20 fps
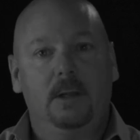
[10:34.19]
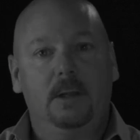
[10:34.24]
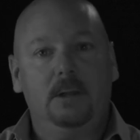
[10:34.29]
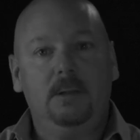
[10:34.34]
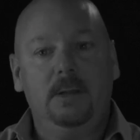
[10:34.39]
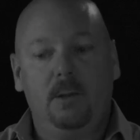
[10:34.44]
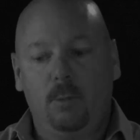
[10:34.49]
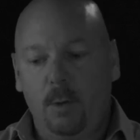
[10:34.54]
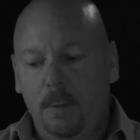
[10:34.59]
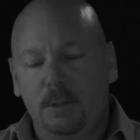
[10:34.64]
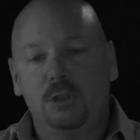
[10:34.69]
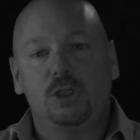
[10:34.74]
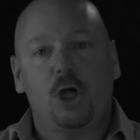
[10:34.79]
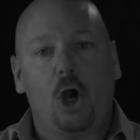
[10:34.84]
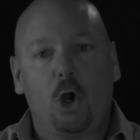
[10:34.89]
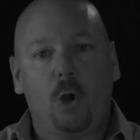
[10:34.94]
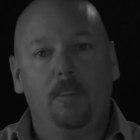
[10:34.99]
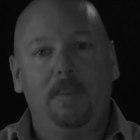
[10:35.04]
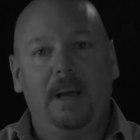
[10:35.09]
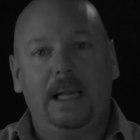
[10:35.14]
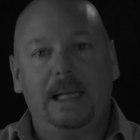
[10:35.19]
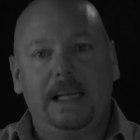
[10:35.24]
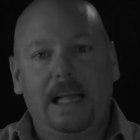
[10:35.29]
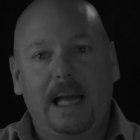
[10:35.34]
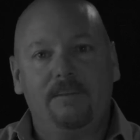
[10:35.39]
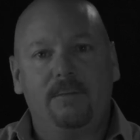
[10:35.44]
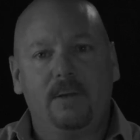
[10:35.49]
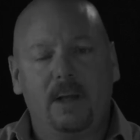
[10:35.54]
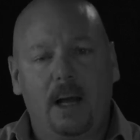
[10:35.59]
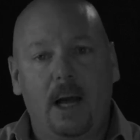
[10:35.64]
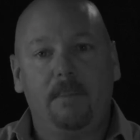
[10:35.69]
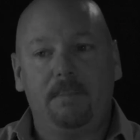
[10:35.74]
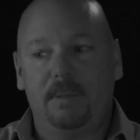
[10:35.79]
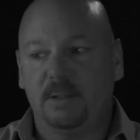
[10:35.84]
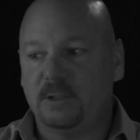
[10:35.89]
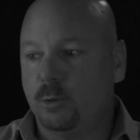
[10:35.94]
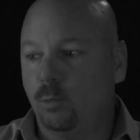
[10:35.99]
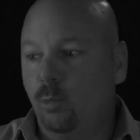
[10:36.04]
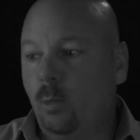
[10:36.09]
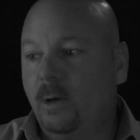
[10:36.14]
We would talk about Life
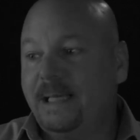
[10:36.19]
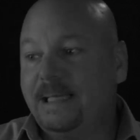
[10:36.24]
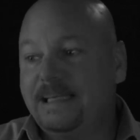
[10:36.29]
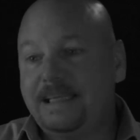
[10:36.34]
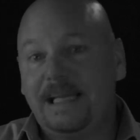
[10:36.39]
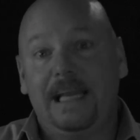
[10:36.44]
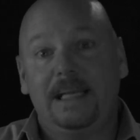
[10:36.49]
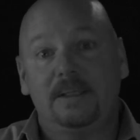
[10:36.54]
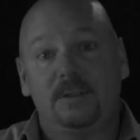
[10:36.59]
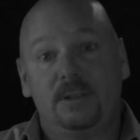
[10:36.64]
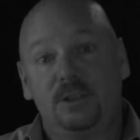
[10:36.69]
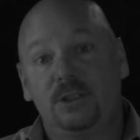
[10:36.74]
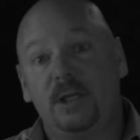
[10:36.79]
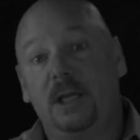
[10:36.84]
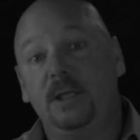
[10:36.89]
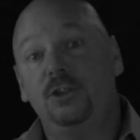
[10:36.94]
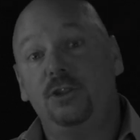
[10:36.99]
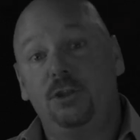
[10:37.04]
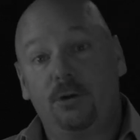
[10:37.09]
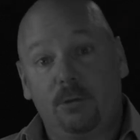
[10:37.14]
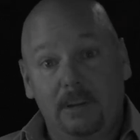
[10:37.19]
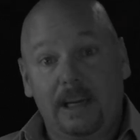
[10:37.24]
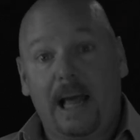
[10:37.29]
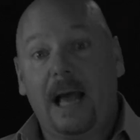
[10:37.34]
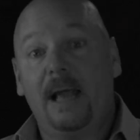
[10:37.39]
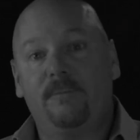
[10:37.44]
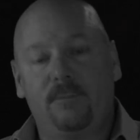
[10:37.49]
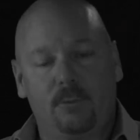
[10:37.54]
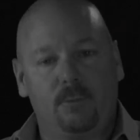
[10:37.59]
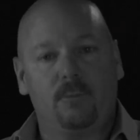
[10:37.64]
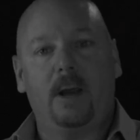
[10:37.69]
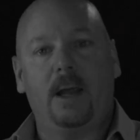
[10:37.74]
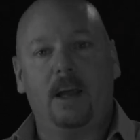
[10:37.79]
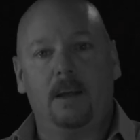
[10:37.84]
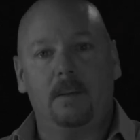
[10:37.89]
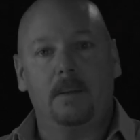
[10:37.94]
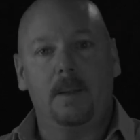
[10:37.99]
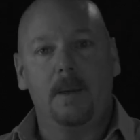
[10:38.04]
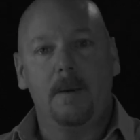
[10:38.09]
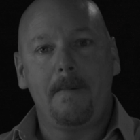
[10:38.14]
Compass and what it takes to change your life around.